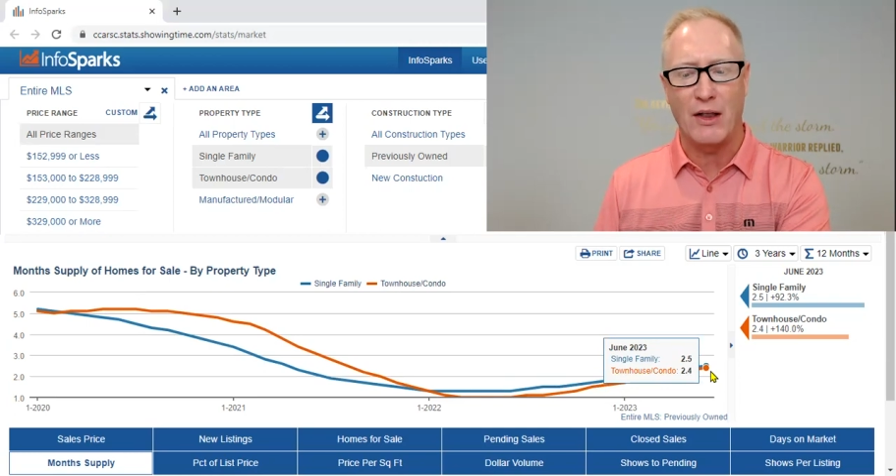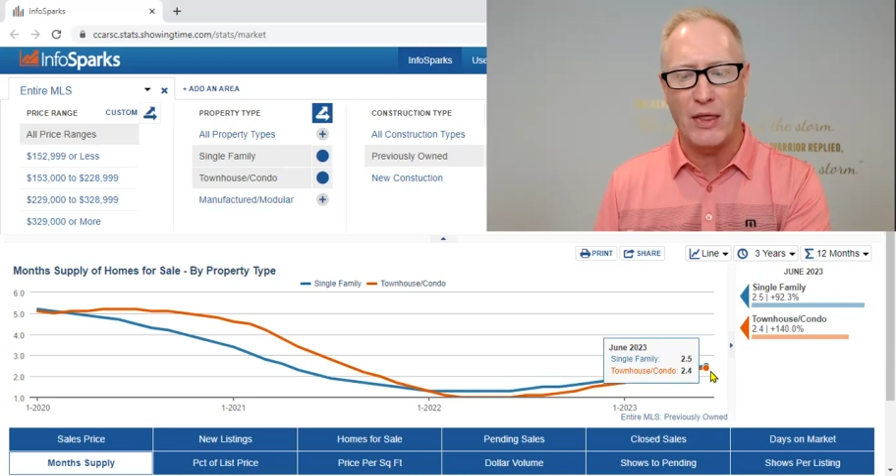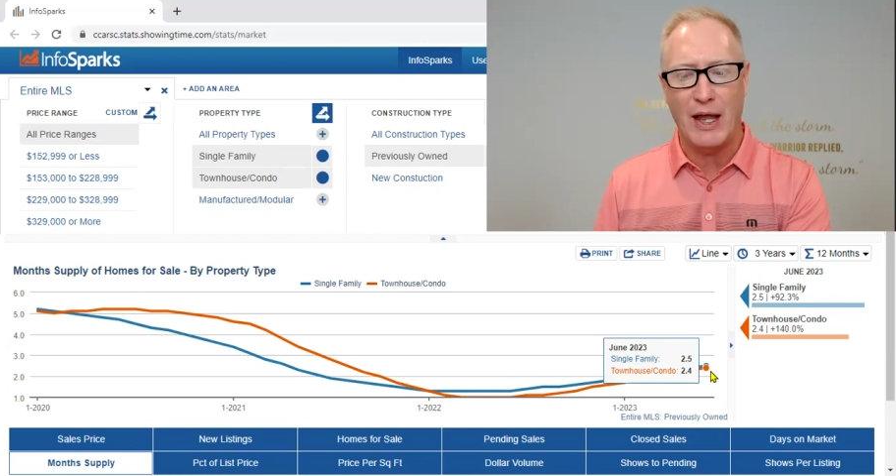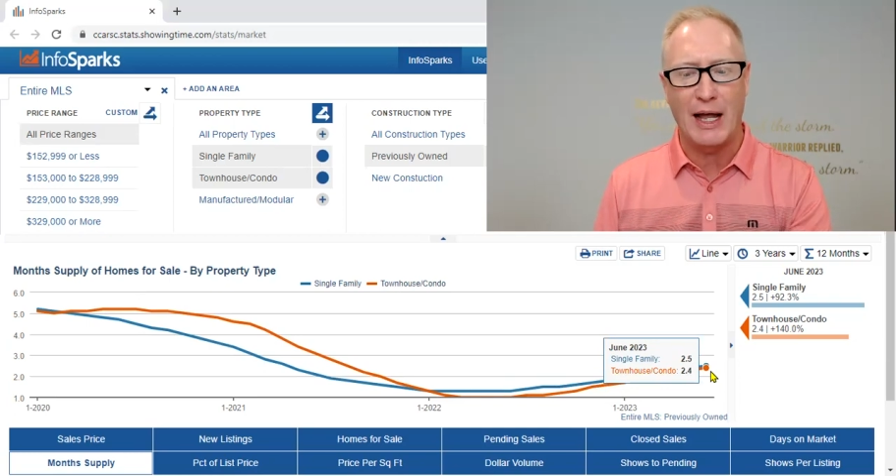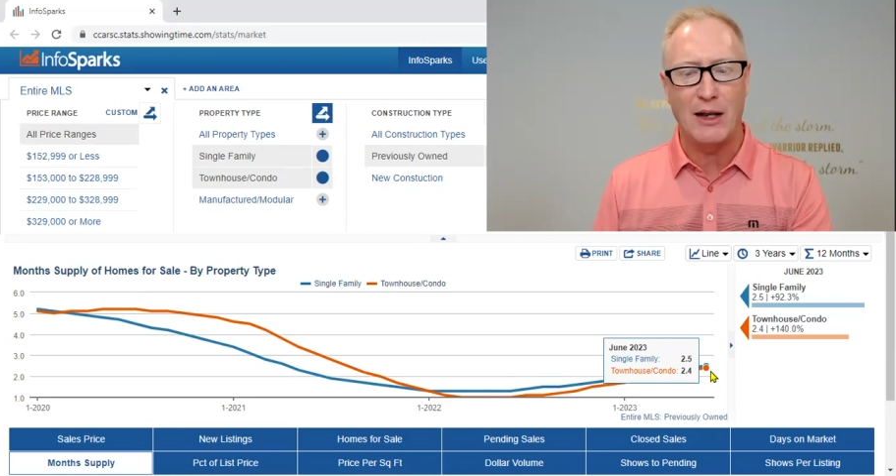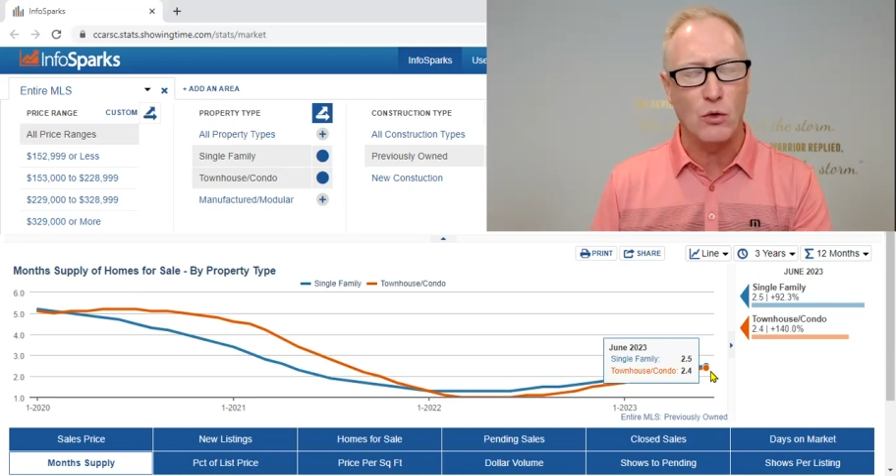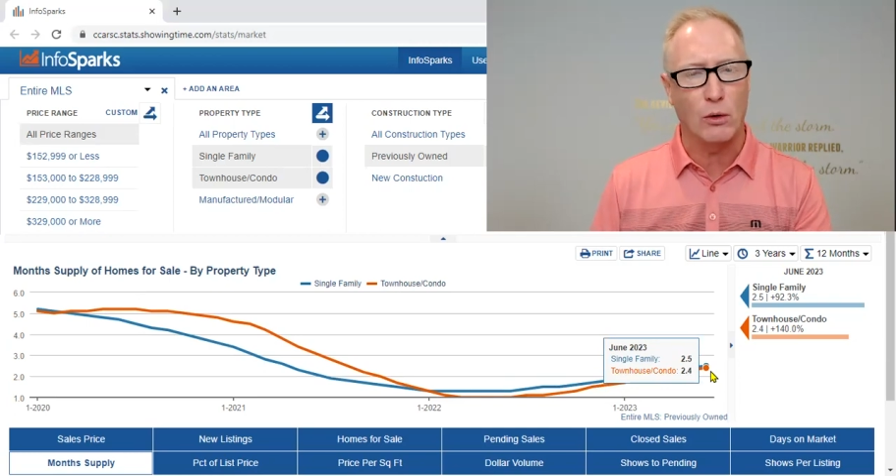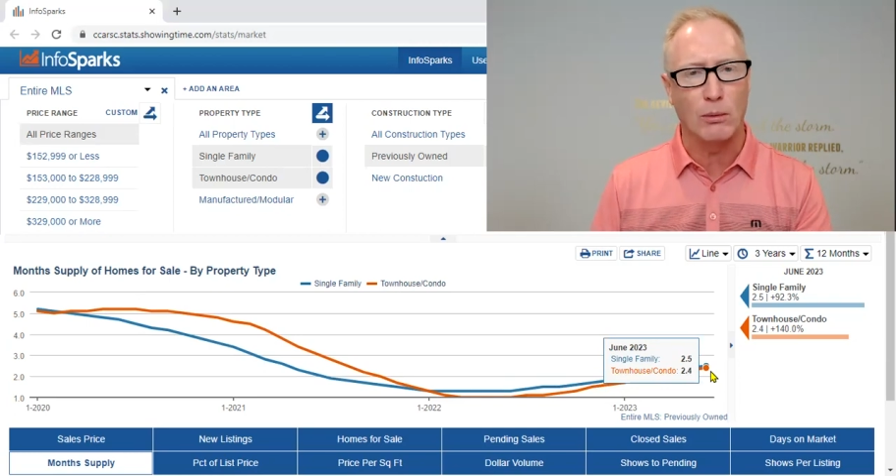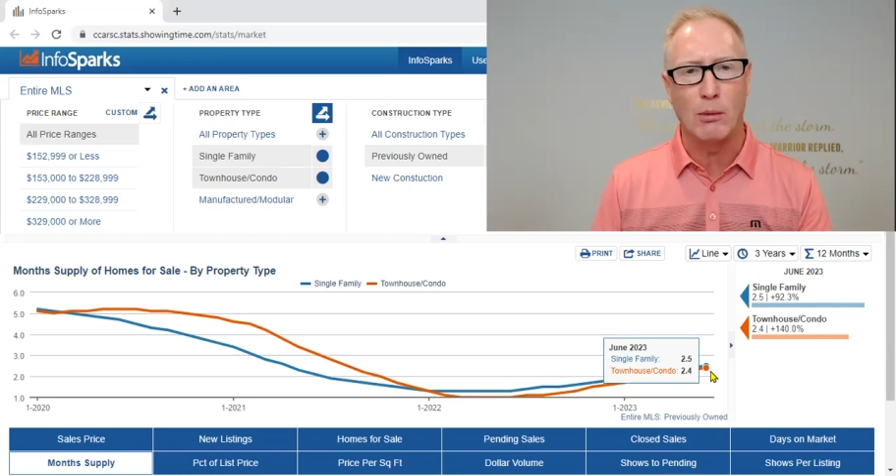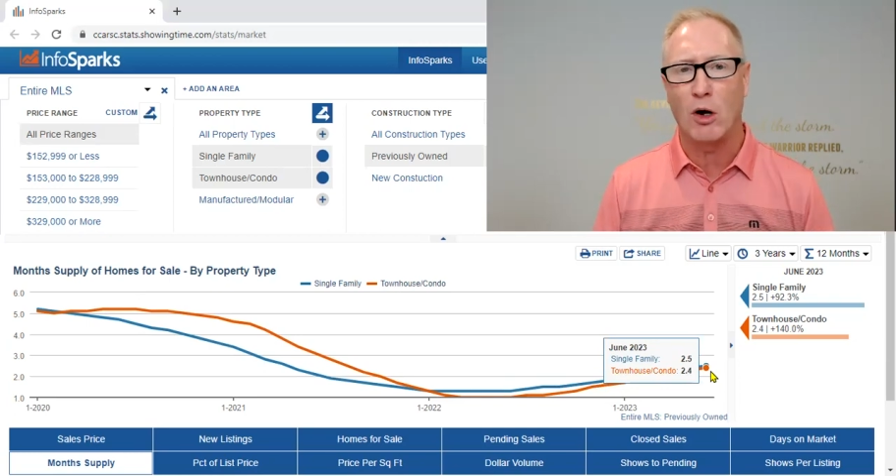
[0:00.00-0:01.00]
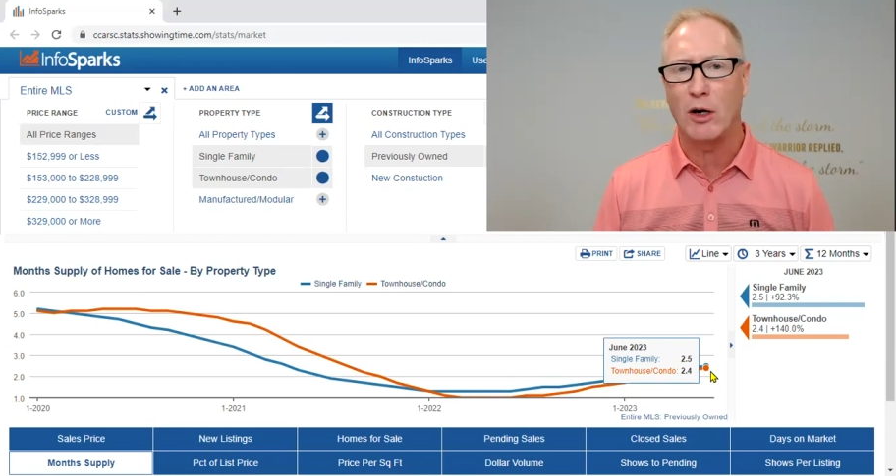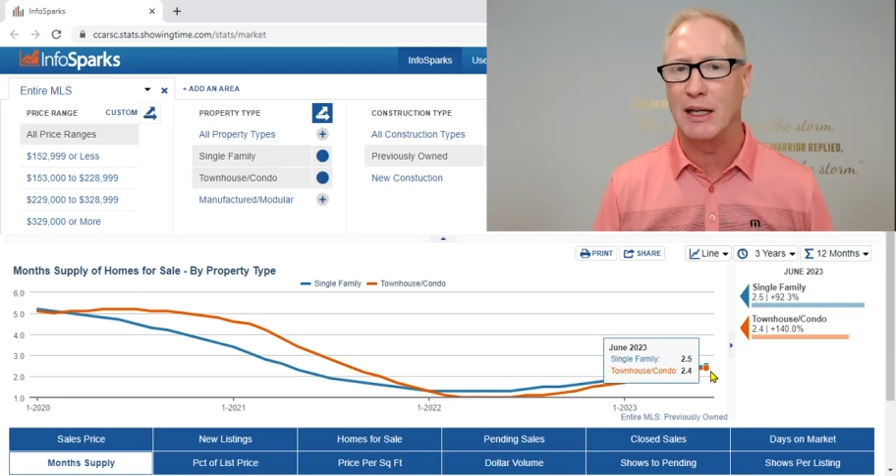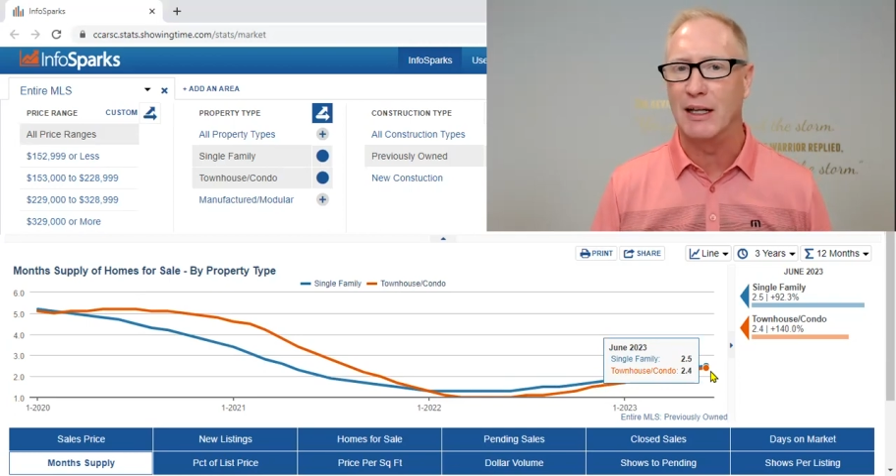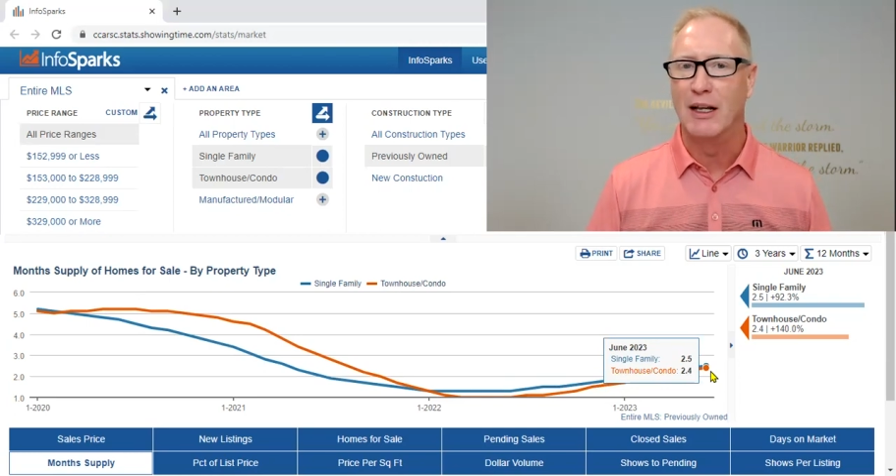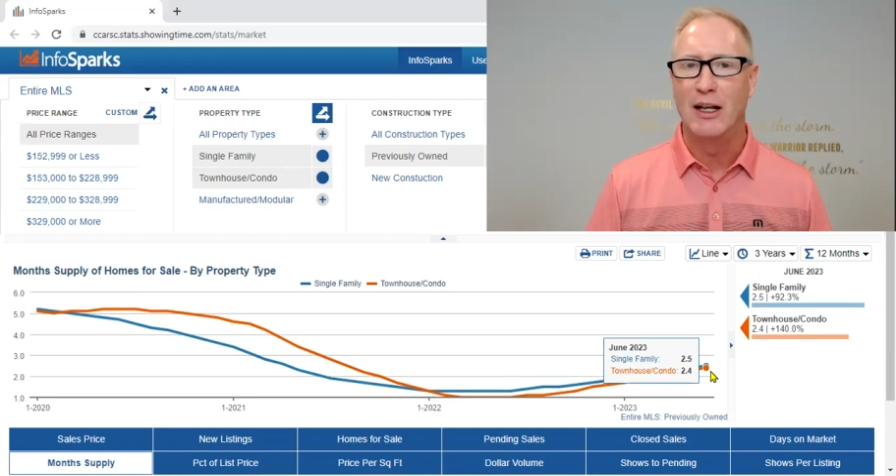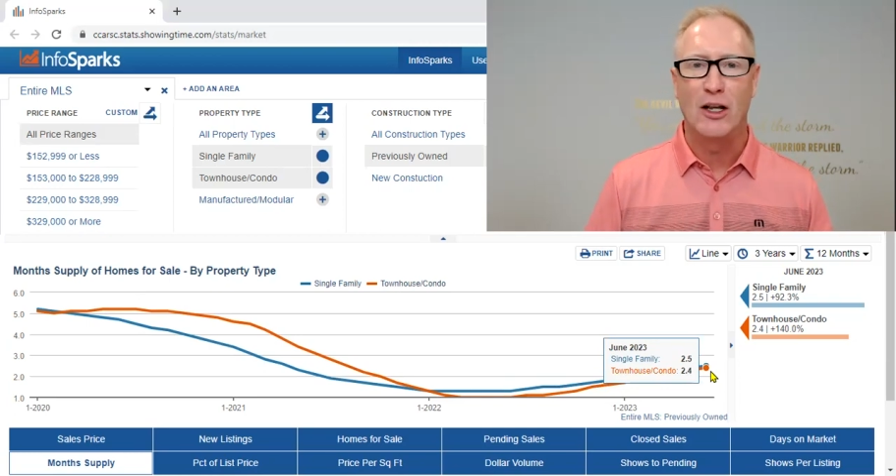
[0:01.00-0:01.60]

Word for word: that normal market